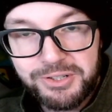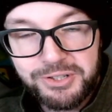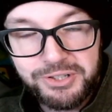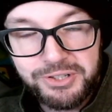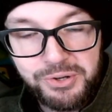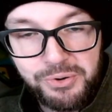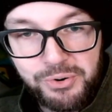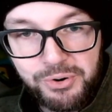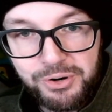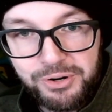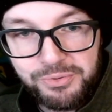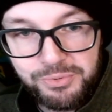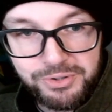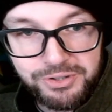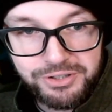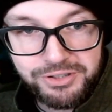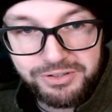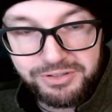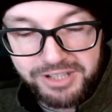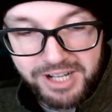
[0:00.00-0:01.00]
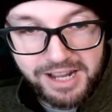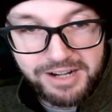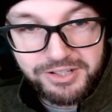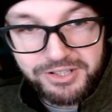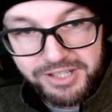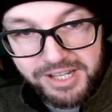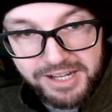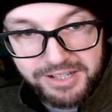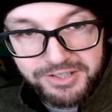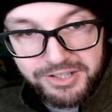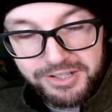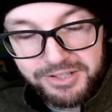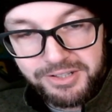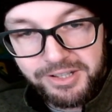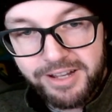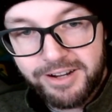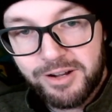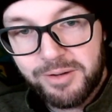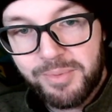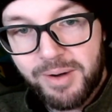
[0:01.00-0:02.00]
store, which kind of stinks because
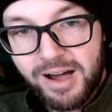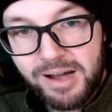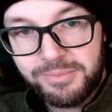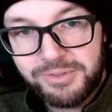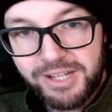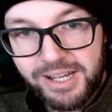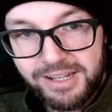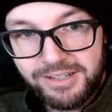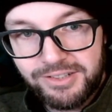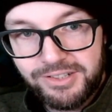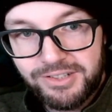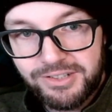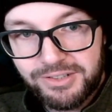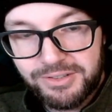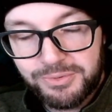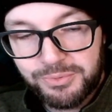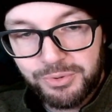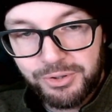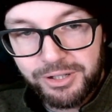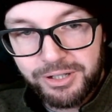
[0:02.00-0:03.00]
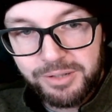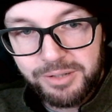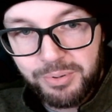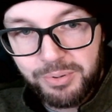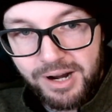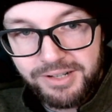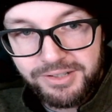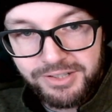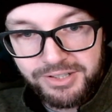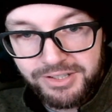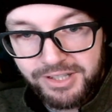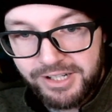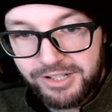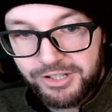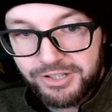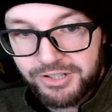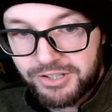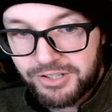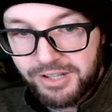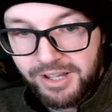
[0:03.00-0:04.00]
Lego Bob's has really good prices.
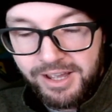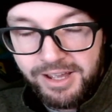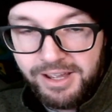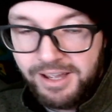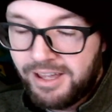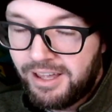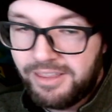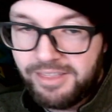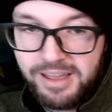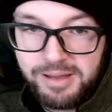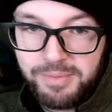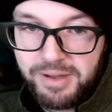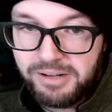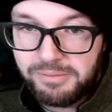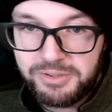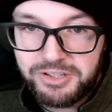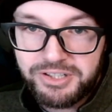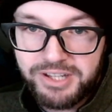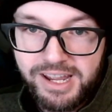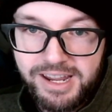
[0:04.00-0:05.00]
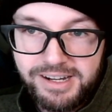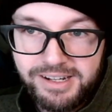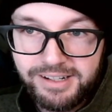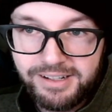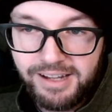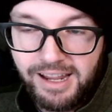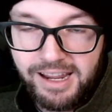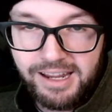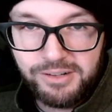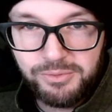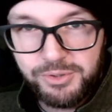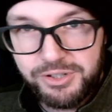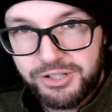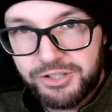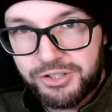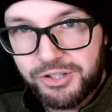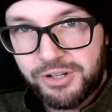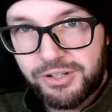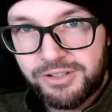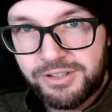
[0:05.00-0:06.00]
They made a mistake and we
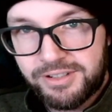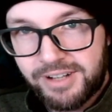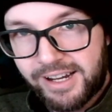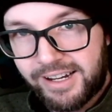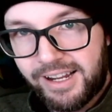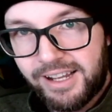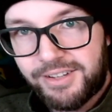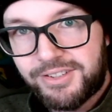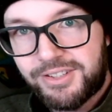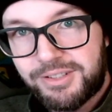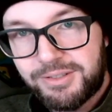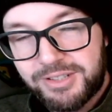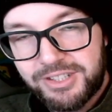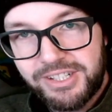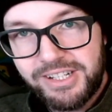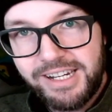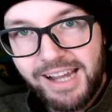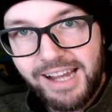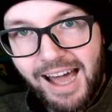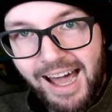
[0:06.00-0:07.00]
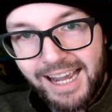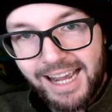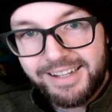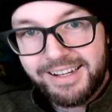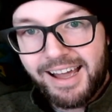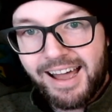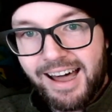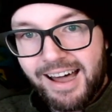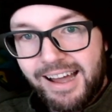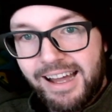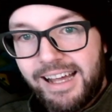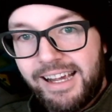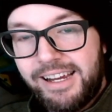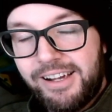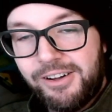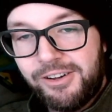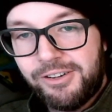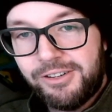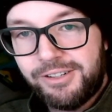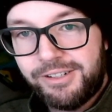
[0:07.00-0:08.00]
just couldn't, I guess, see eye to eye
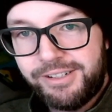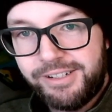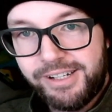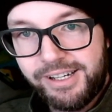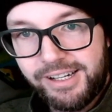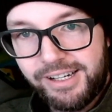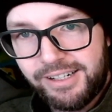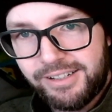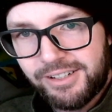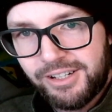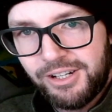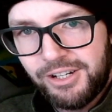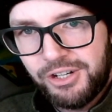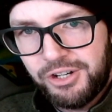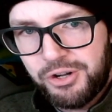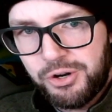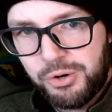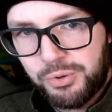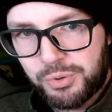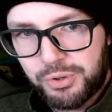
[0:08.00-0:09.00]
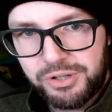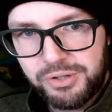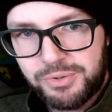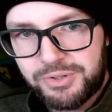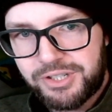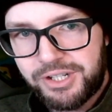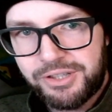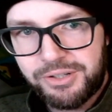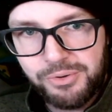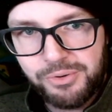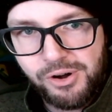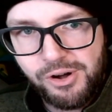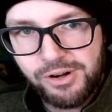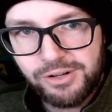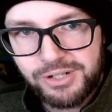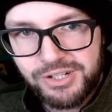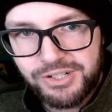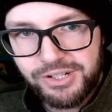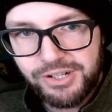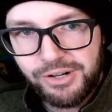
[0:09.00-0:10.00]
on who really was in the
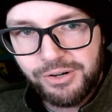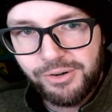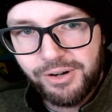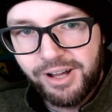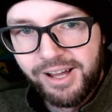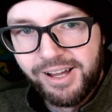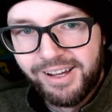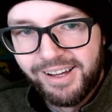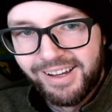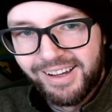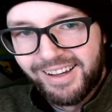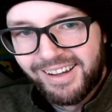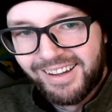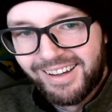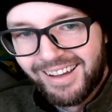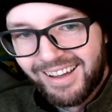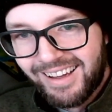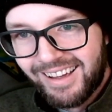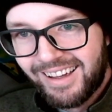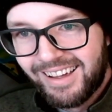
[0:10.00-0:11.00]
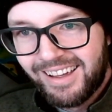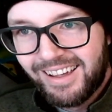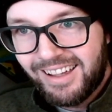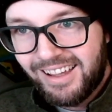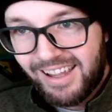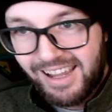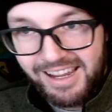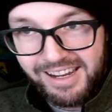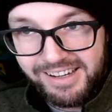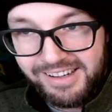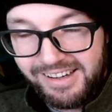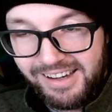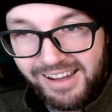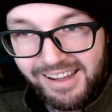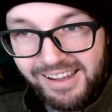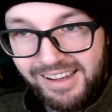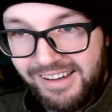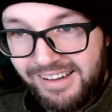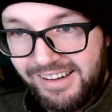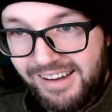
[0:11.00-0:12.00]
wrong. So in
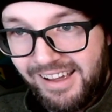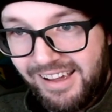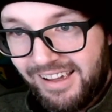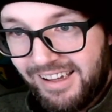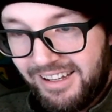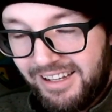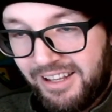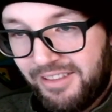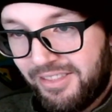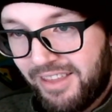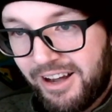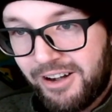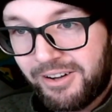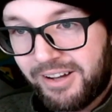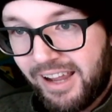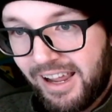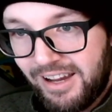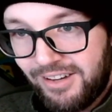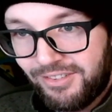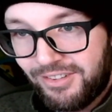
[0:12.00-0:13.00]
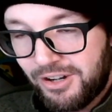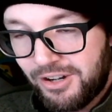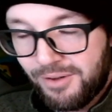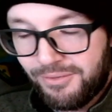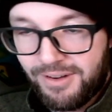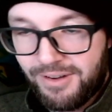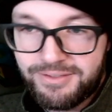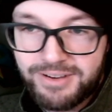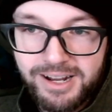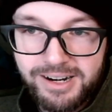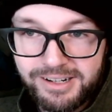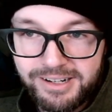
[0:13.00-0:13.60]
their case, if I've got a